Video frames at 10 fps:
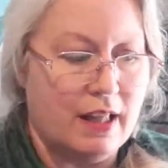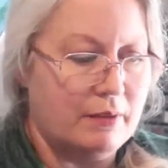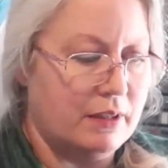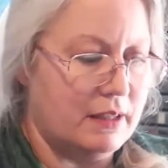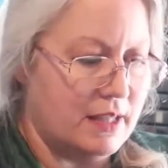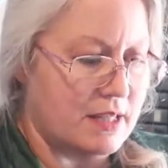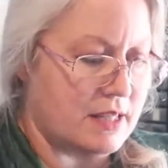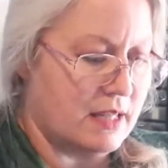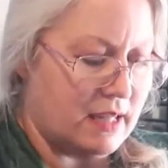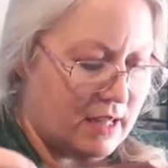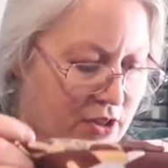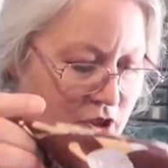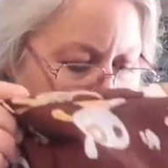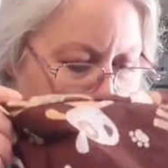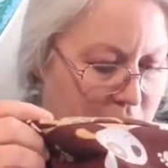I would at least get
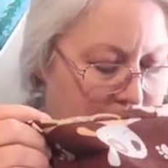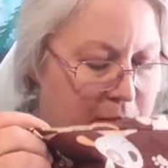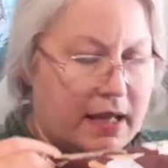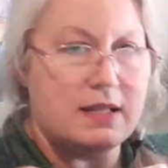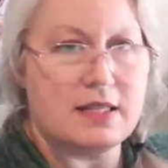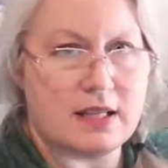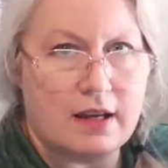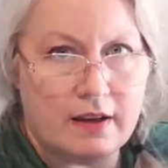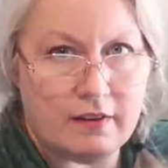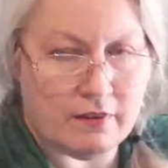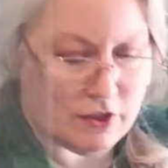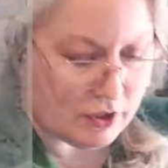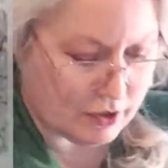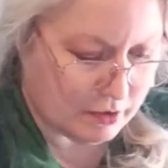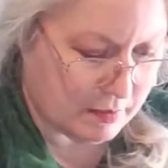to the base of
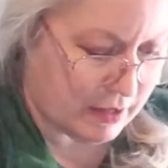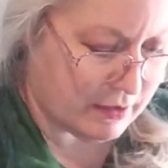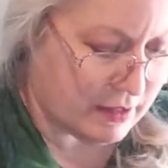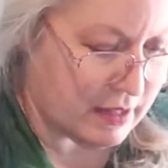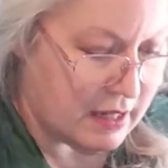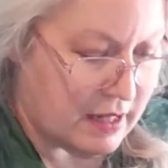Chilkoot Mountain,